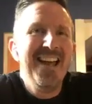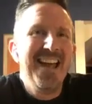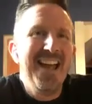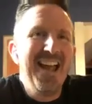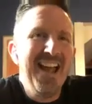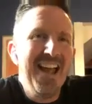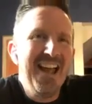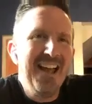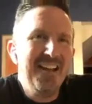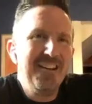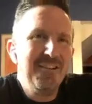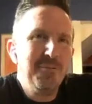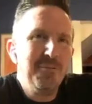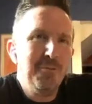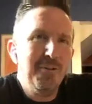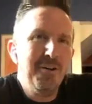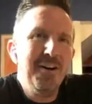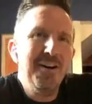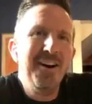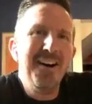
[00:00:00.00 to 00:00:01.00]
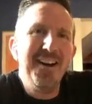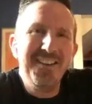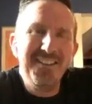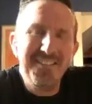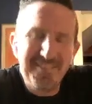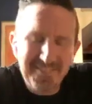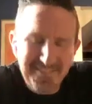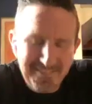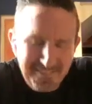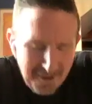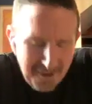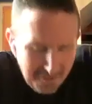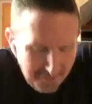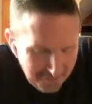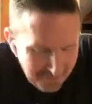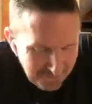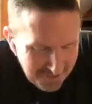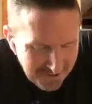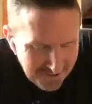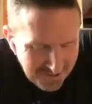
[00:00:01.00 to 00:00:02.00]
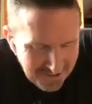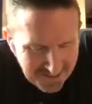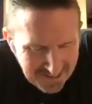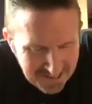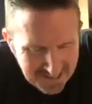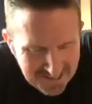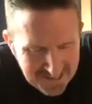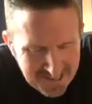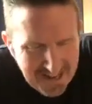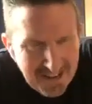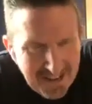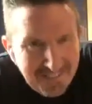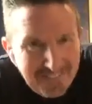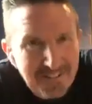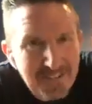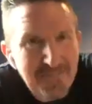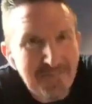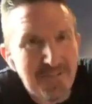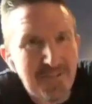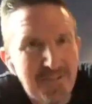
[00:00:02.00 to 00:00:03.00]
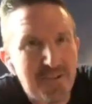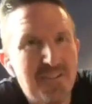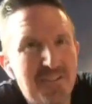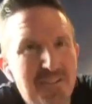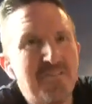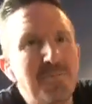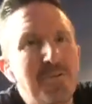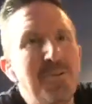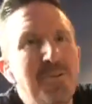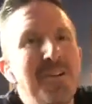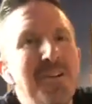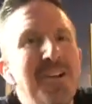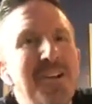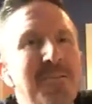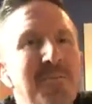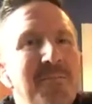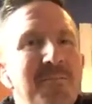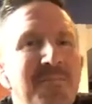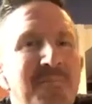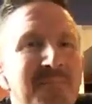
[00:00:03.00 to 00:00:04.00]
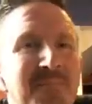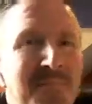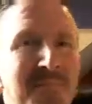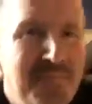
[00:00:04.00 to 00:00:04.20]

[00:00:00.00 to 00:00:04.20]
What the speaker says: And 1, so good. Inhale, reverse warrior.